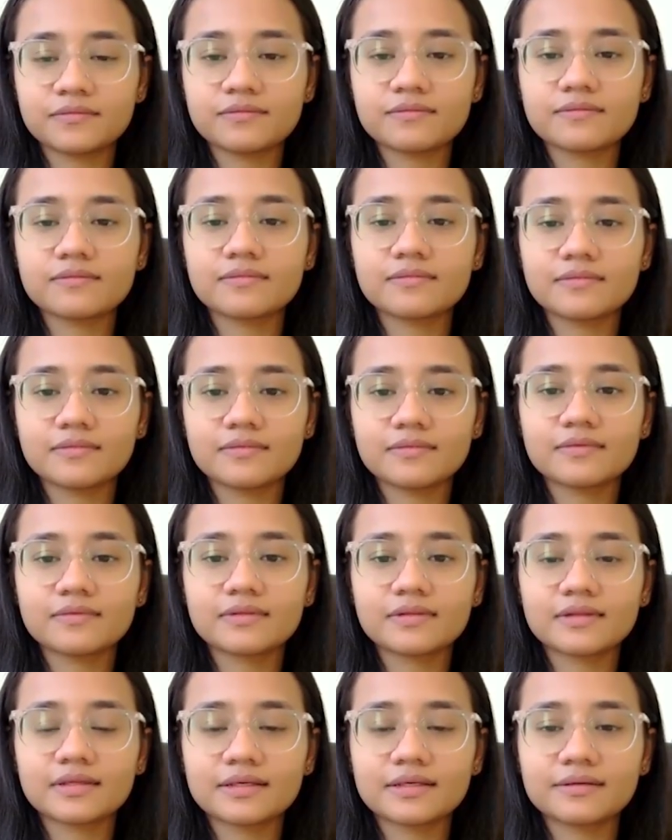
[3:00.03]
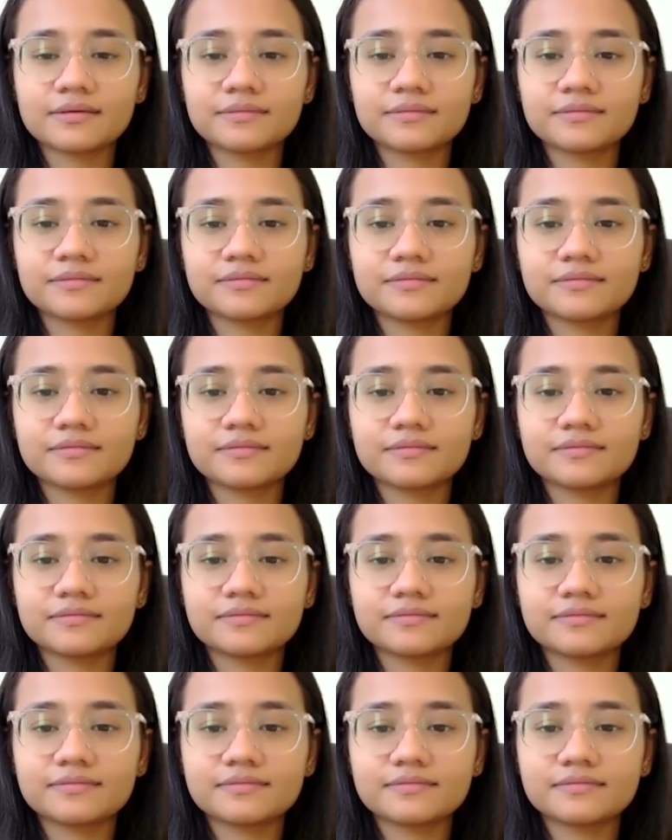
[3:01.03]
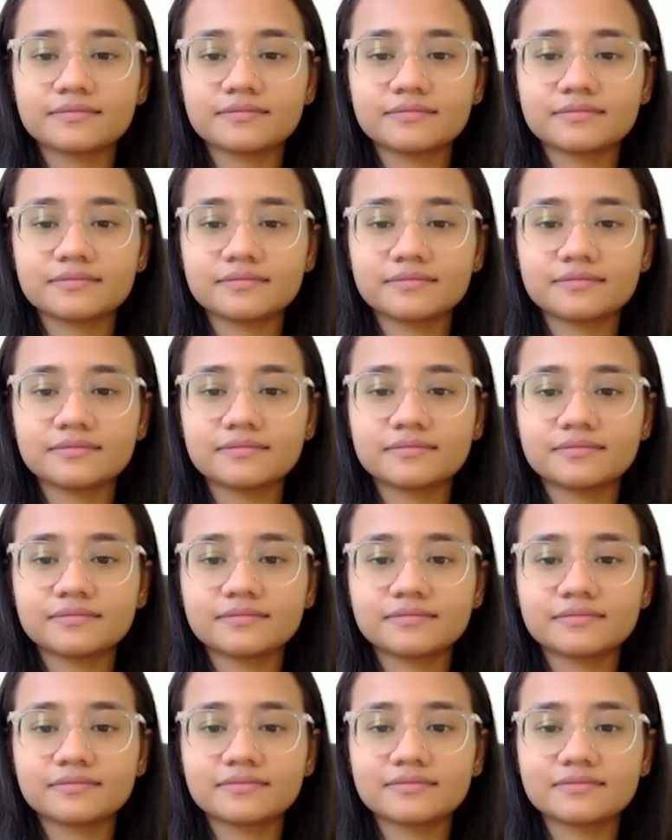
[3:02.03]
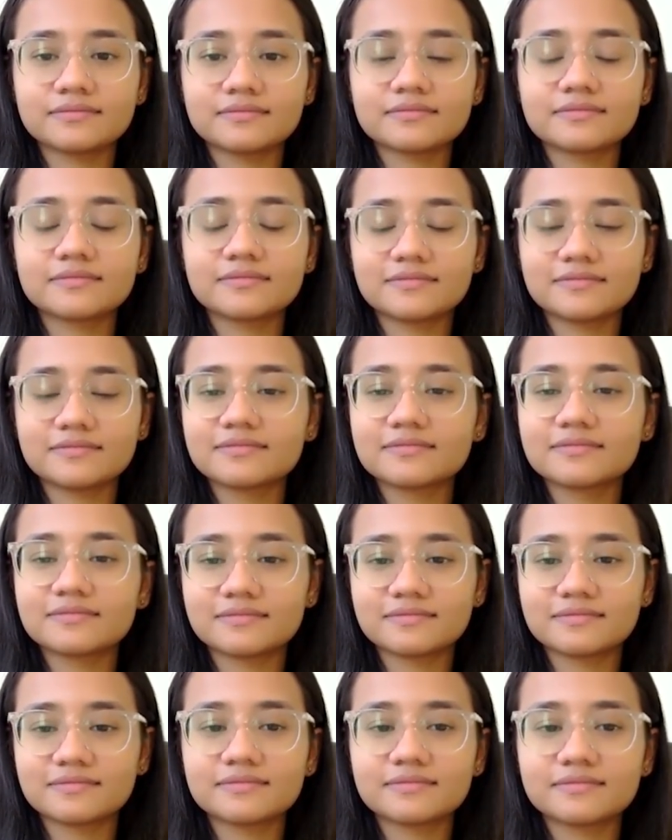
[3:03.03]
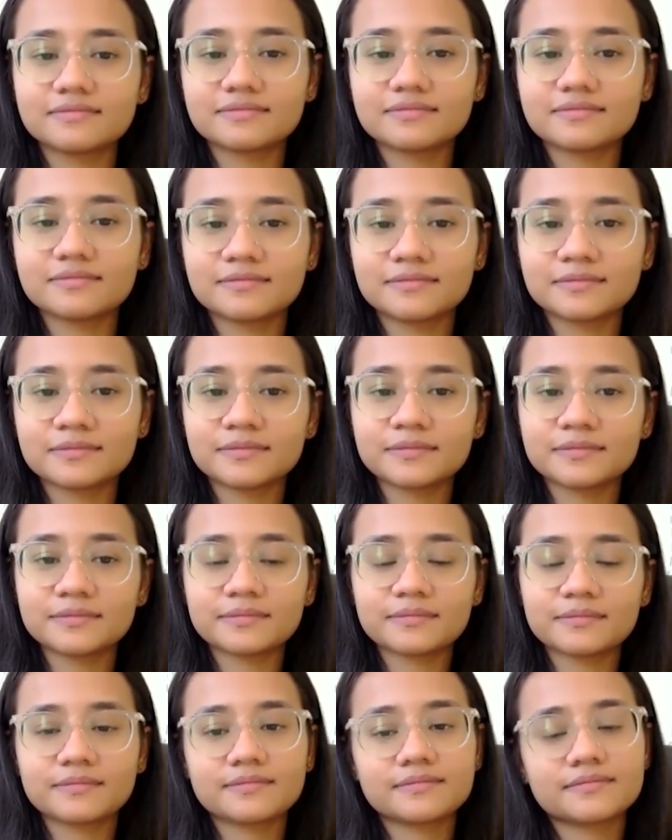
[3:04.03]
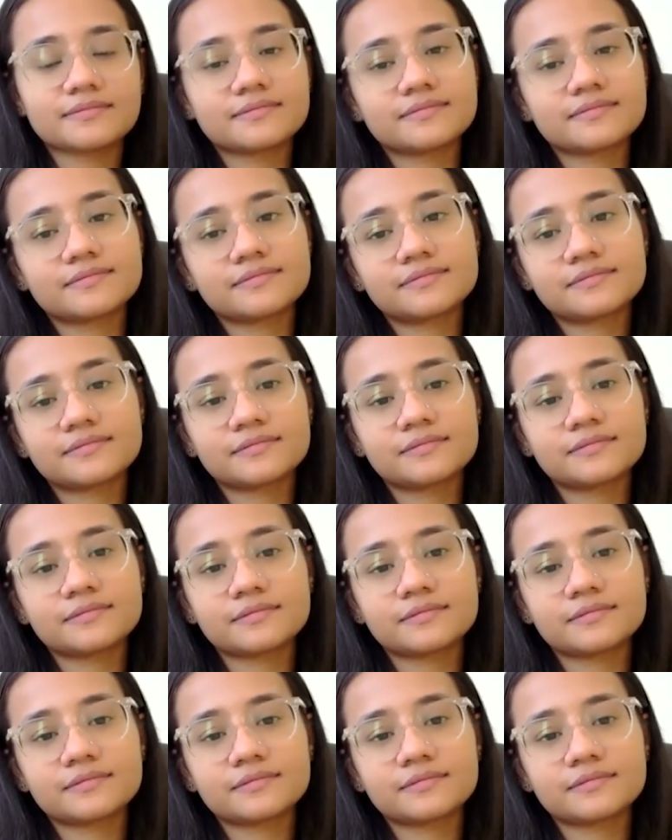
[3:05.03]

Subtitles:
(not speaking)